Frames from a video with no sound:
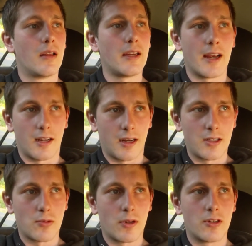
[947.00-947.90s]
yeah, I
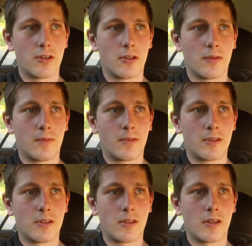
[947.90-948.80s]
just want to do
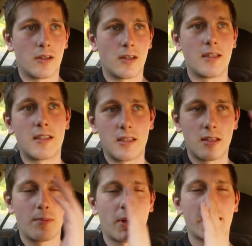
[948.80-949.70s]
this
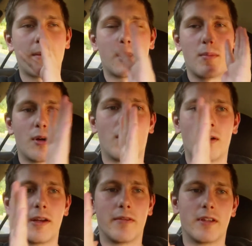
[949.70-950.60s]
to break up the
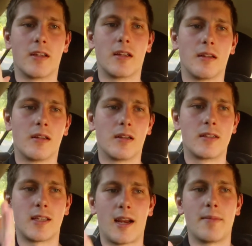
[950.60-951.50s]
monotony of the
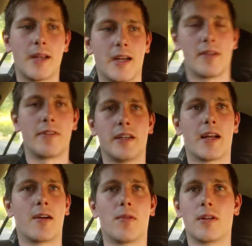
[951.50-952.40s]
same day every
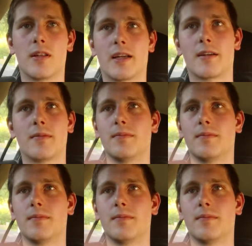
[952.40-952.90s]
day. I want to like,